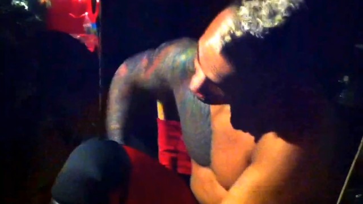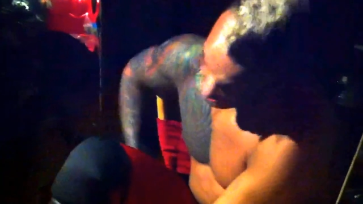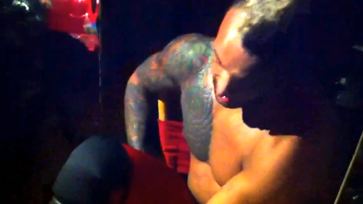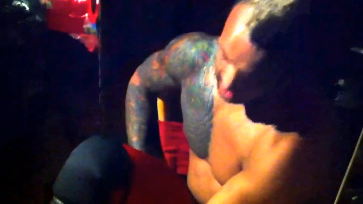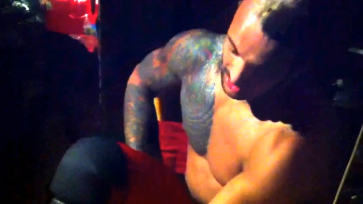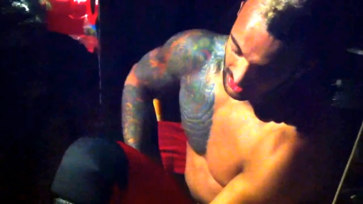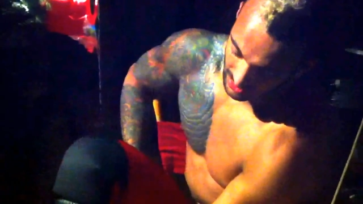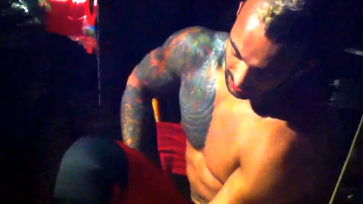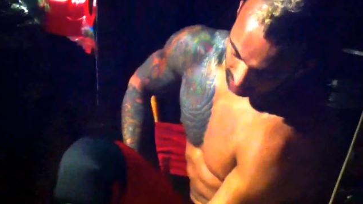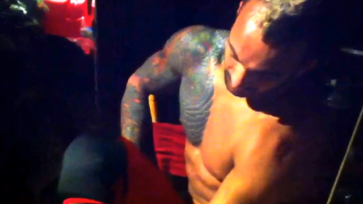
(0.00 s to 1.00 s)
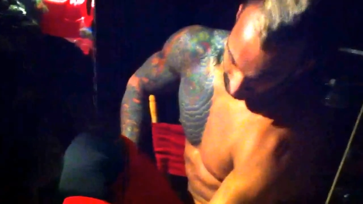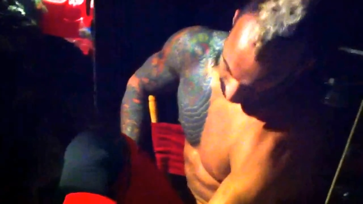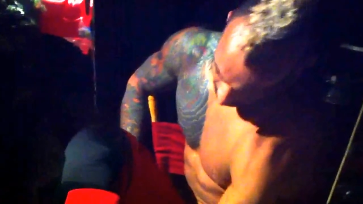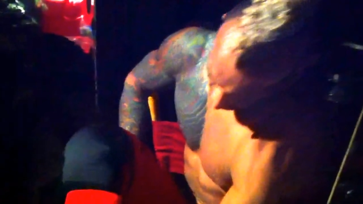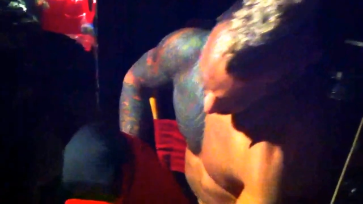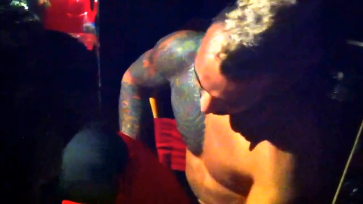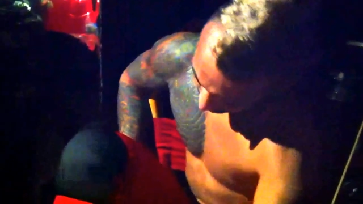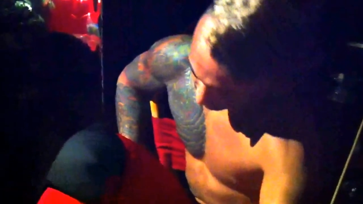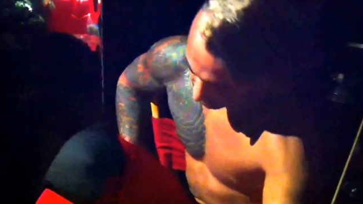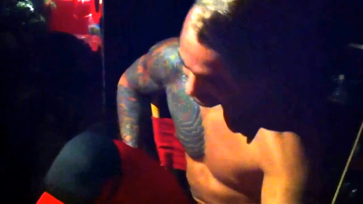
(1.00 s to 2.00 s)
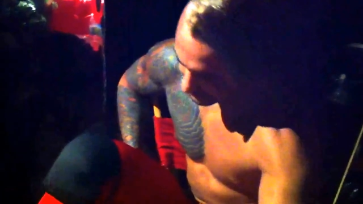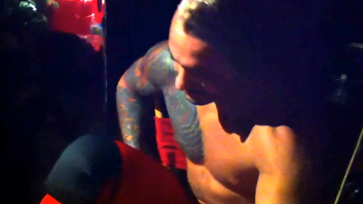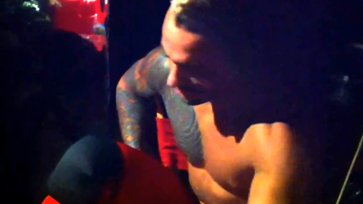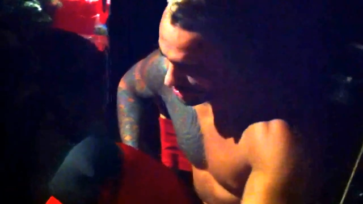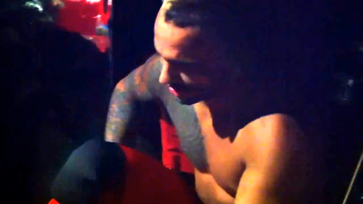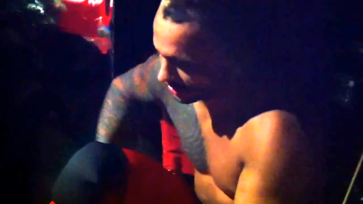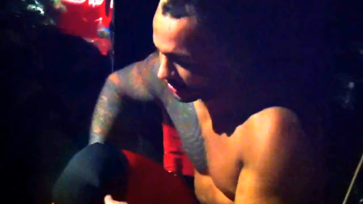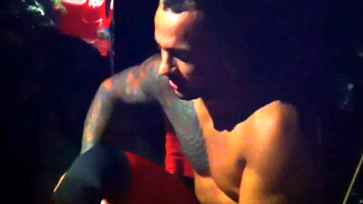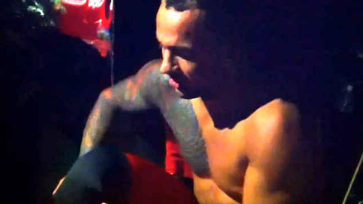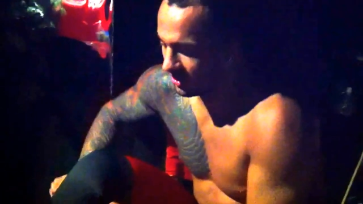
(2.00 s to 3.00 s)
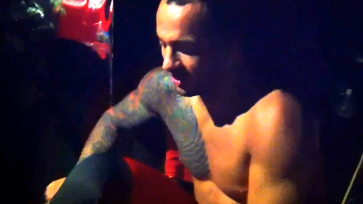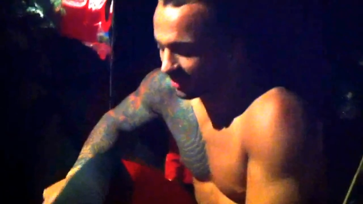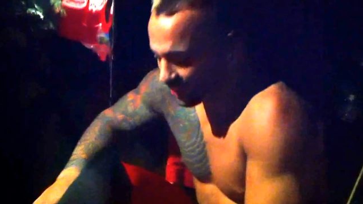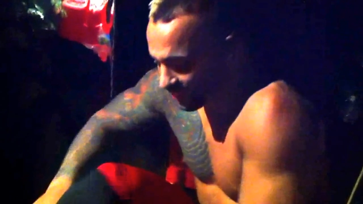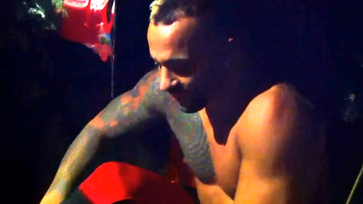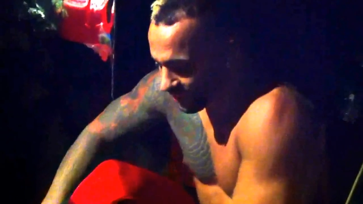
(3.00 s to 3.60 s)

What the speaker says: [unreadable: no face in view]